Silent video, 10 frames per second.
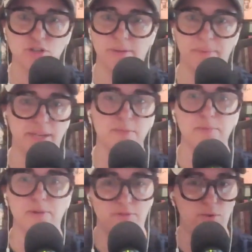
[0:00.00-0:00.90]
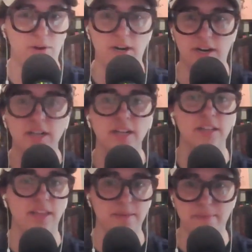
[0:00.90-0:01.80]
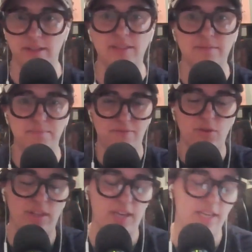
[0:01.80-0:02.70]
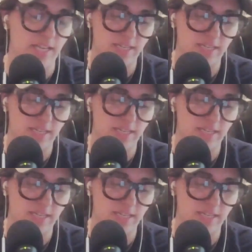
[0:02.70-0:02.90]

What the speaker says: triplets before they get